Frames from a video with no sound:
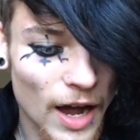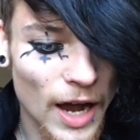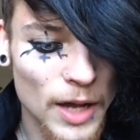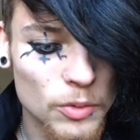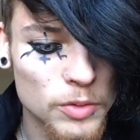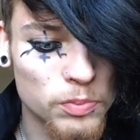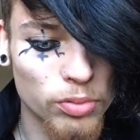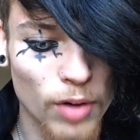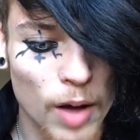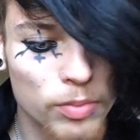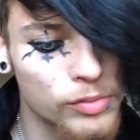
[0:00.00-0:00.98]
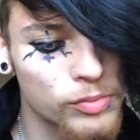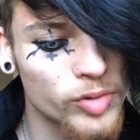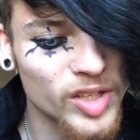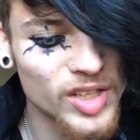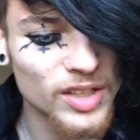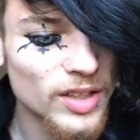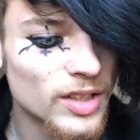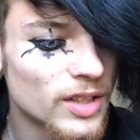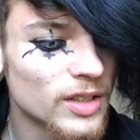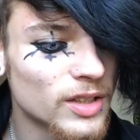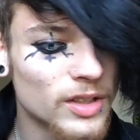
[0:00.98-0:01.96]
I would probably...
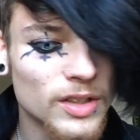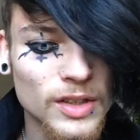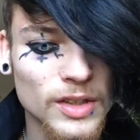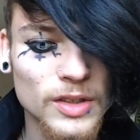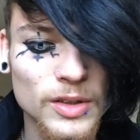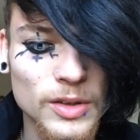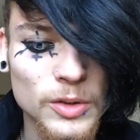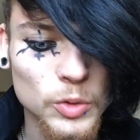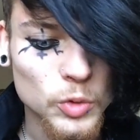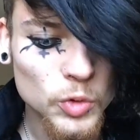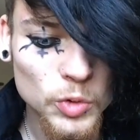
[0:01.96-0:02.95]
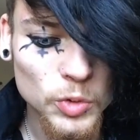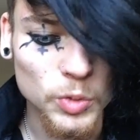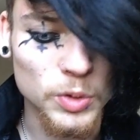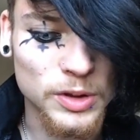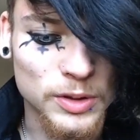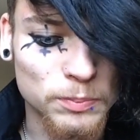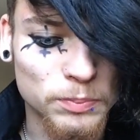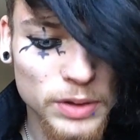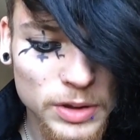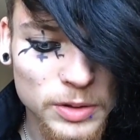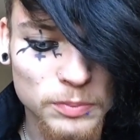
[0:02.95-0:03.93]
Ooh, it's a
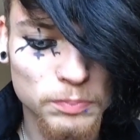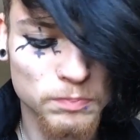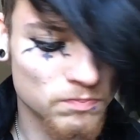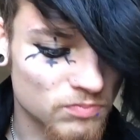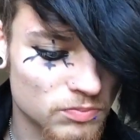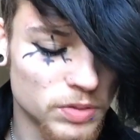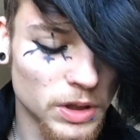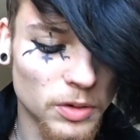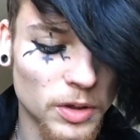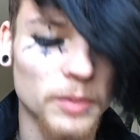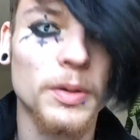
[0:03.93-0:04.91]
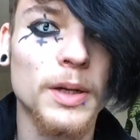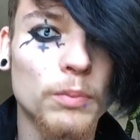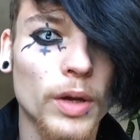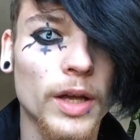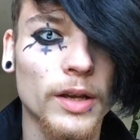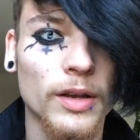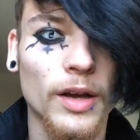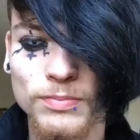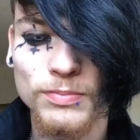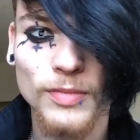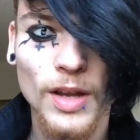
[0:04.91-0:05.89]
big one, big pick.
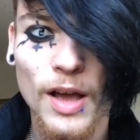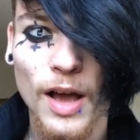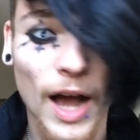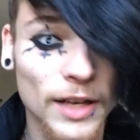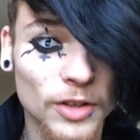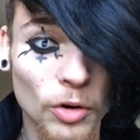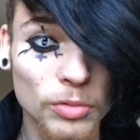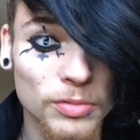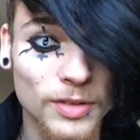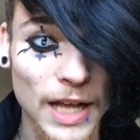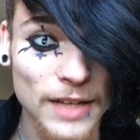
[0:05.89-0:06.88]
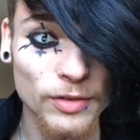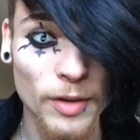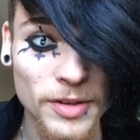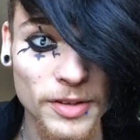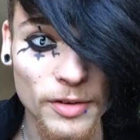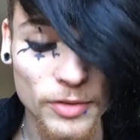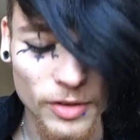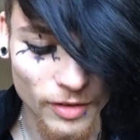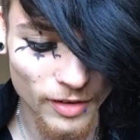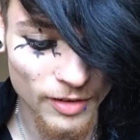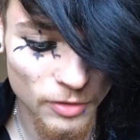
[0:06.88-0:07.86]
I don't classify myself
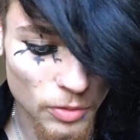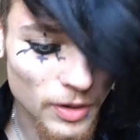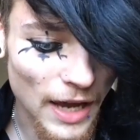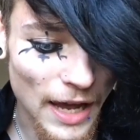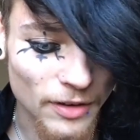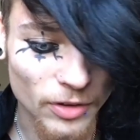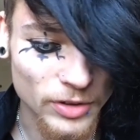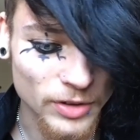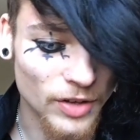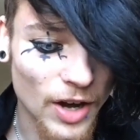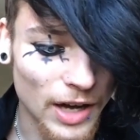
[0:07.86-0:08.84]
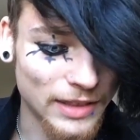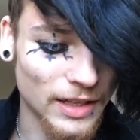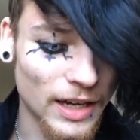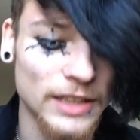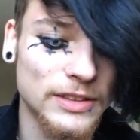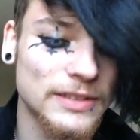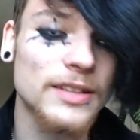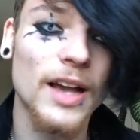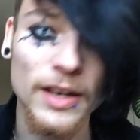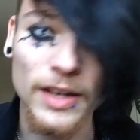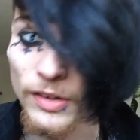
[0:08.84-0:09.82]
into a category of goth. I just
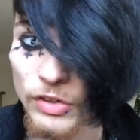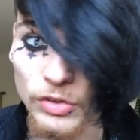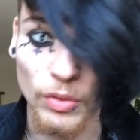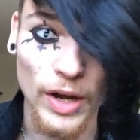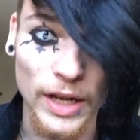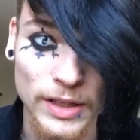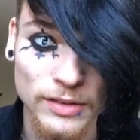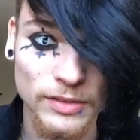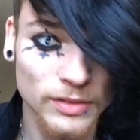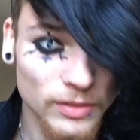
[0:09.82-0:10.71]
kind of intertwine